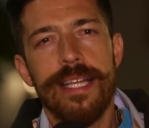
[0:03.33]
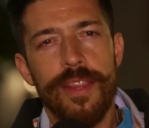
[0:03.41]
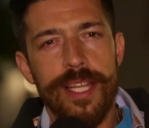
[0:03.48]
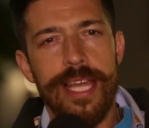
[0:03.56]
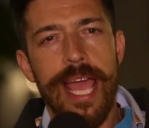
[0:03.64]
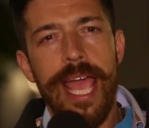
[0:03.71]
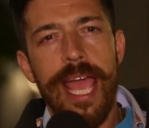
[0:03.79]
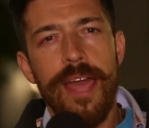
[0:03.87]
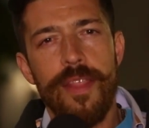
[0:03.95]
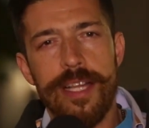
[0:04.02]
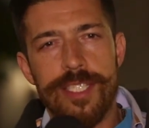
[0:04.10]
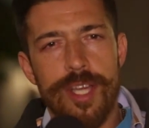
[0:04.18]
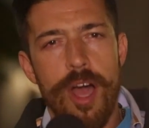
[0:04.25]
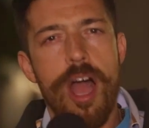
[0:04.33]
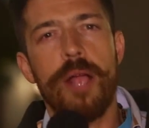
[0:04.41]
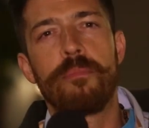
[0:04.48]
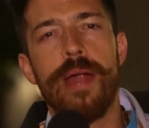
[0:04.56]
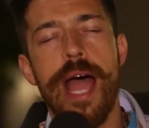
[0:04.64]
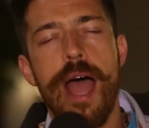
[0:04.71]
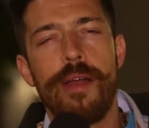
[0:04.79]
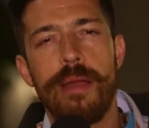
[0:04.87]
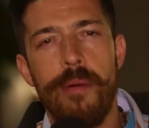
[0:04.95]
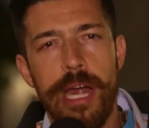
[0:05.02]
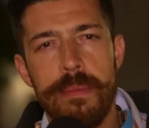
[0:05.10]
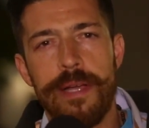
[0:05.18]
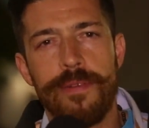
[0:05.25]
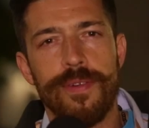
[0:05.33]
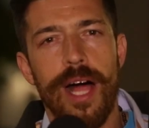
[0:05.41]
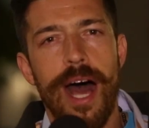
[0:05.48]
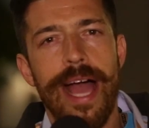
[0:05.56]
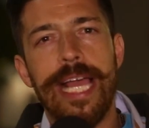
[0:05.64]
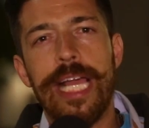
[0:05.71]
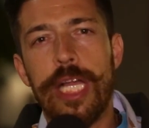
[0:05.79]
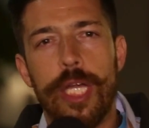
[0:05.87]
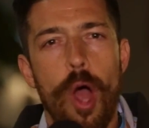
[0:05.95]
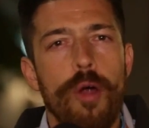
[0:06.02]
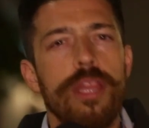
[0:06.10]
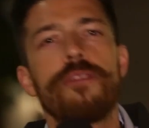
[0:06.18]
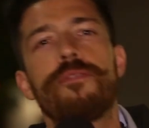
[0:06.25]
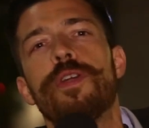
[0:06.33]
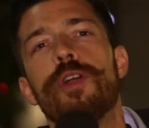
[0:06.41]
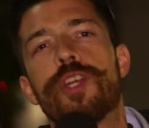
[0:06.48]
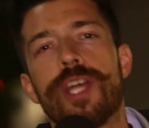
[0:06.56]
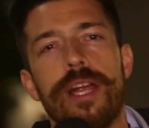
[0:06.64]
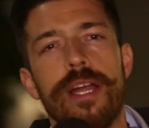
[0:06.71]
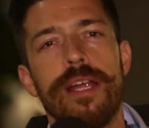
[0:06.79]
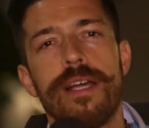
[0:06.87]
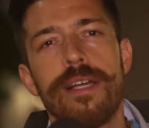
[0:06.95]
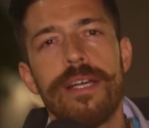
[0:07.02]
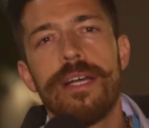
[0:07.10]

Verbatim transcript: the day that Doc Brown and Marty McFly go to the future.